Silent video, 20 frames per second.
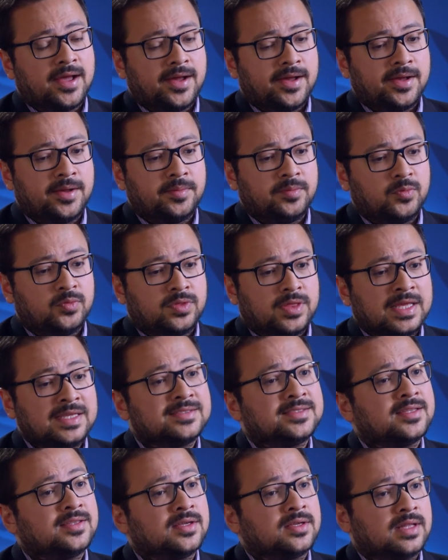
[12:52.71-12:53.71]
Um, things
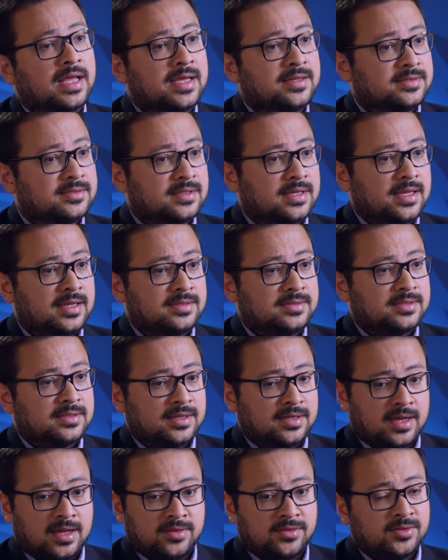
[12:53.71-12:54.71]
that, the, as, as
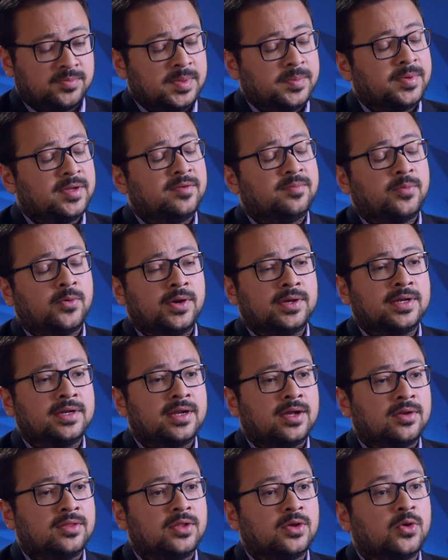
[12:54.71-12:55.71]
other people have pointed
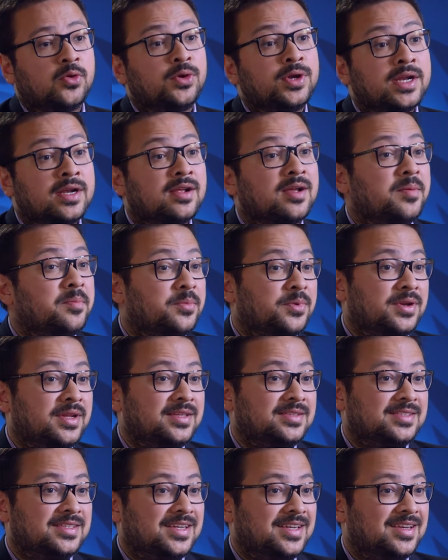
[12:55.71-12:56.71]
out, the Korean
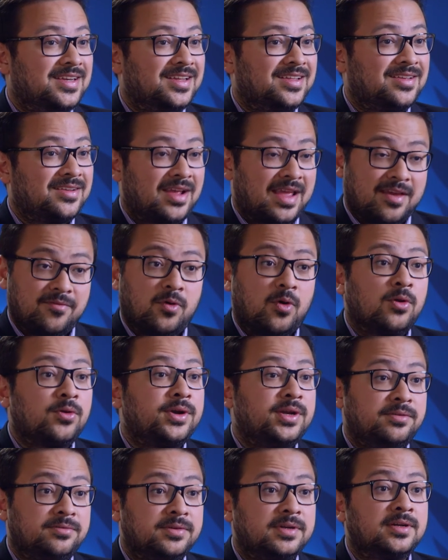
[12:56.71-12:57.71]
companies in India have
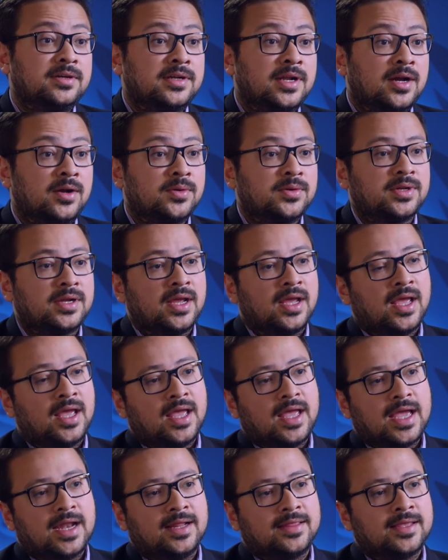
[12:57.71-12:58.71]
already figured out. Mm.
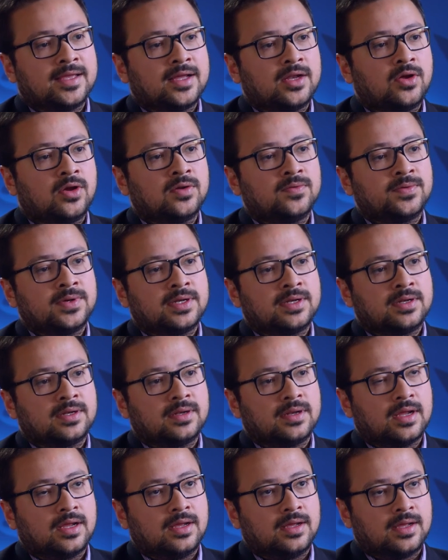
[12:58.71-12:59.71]
And I think a lot of it
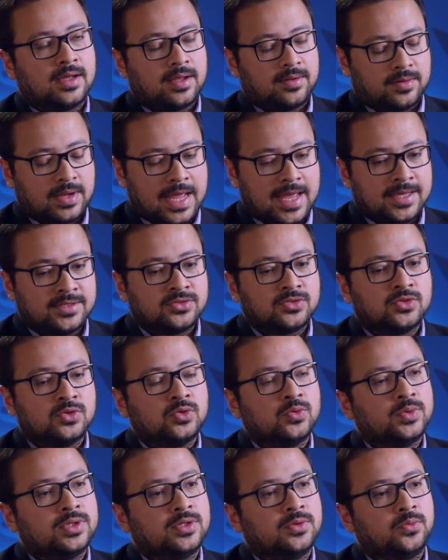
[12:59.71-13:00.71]
uh, has to
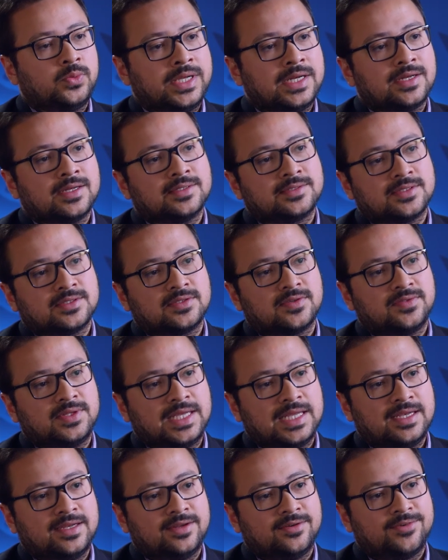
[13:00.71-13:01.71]
do with the weaknesses of
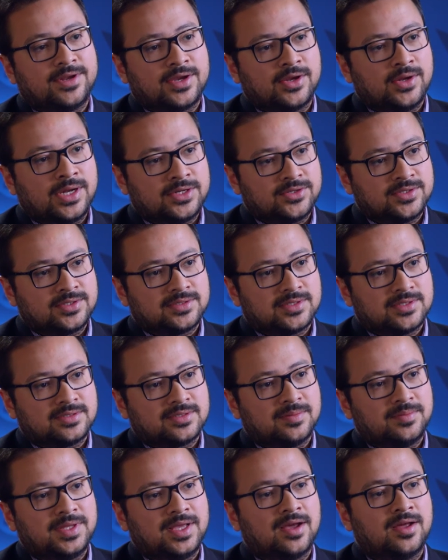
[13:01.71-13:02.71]
the Indian regulatory
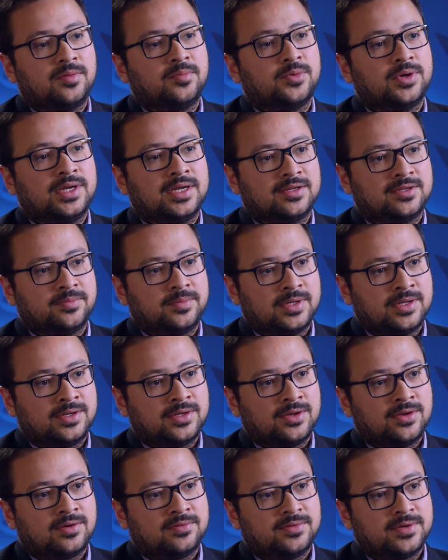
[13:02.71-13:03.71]
system, the
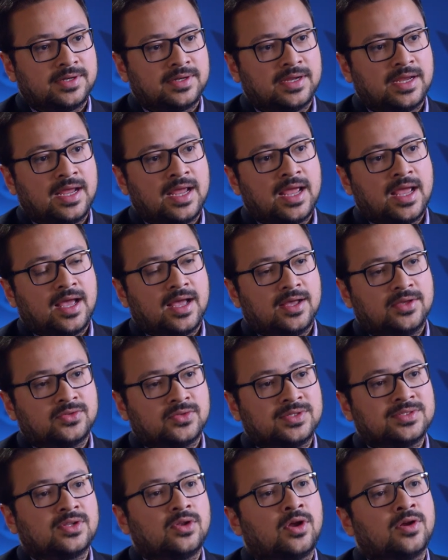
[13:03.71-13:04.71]
unpredictability of it. Uh, so
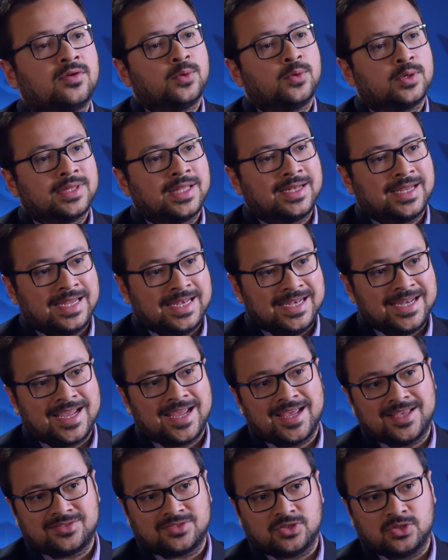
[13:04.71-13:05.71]
there's a work that India
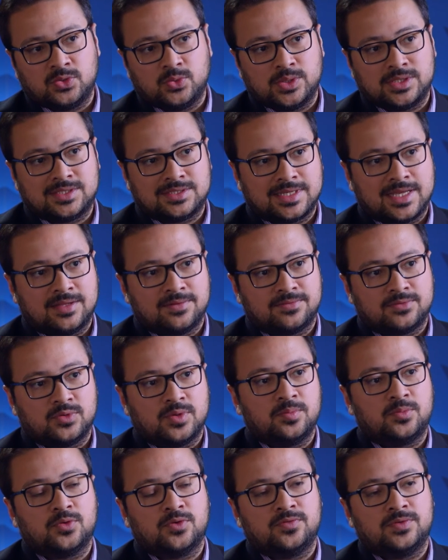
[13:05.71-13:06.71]
has to do itself to
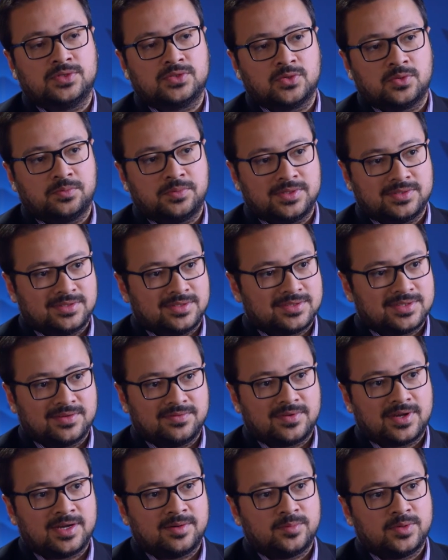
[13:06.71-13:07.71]
improve its own business
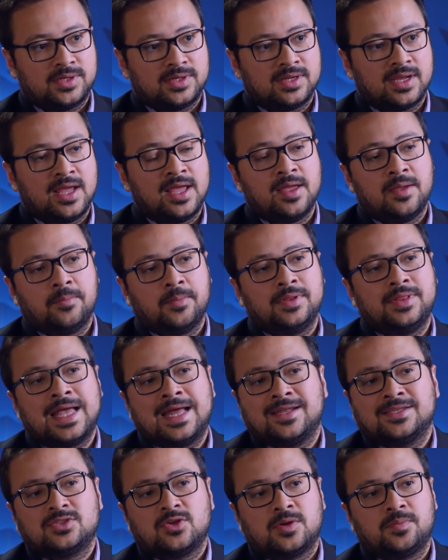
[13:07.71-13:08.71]
environment. But
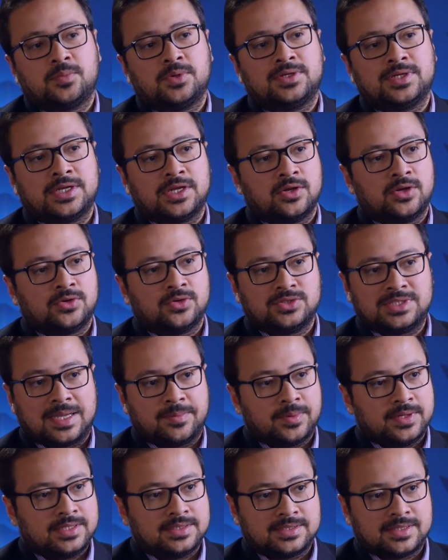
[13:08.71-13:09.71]
that is not particular to
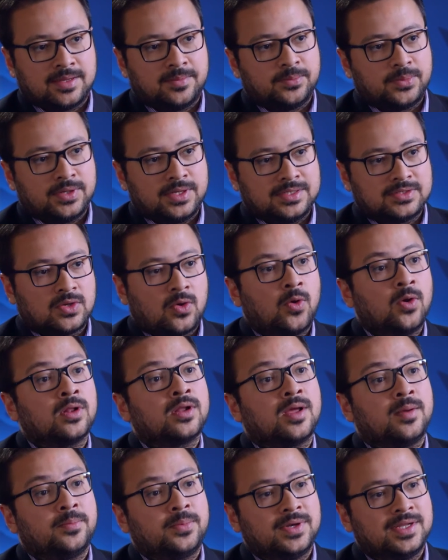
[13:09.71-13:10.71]
Japanese companies. All
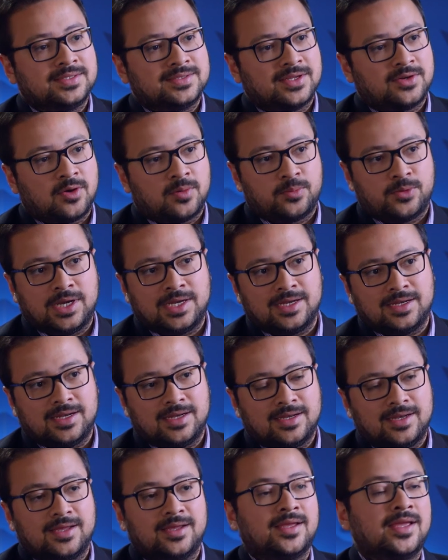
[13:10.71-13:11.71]
companies that operate in
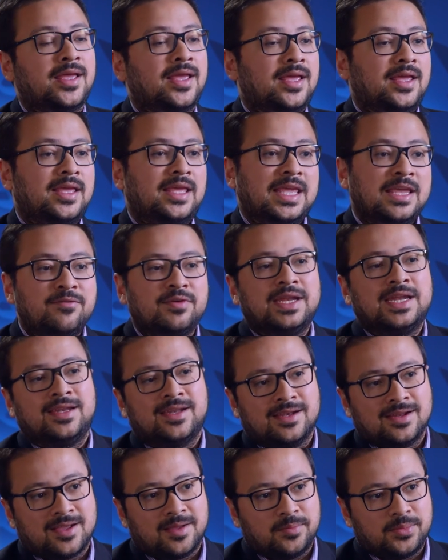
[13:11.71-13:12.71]
India, even
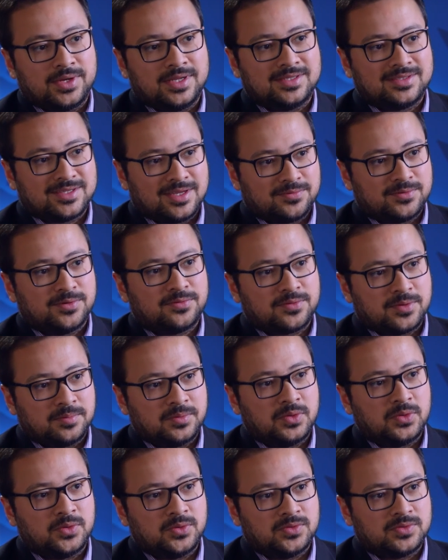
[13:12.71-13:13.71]
Indian companies, suffer
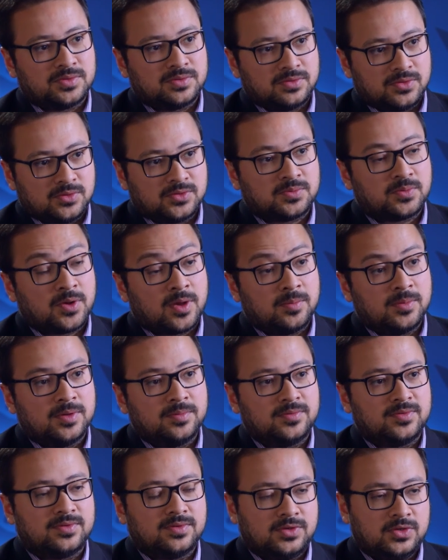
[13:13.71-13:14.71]
from those, those
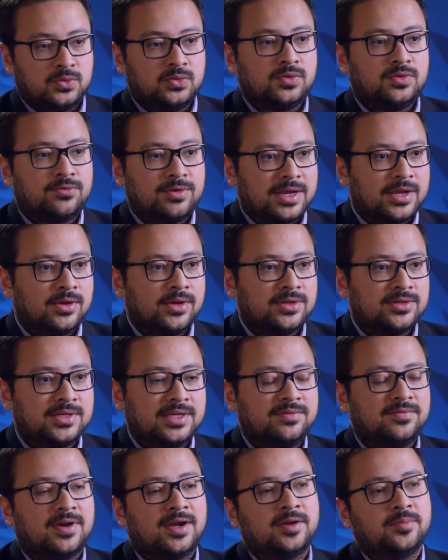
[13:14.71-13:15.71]
problems due to the regulatory
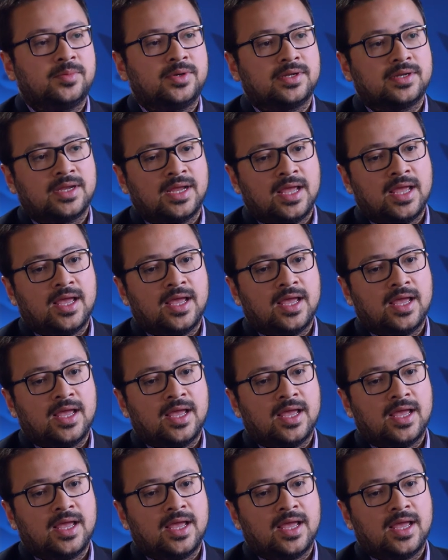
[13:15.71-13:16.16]
mm. environment.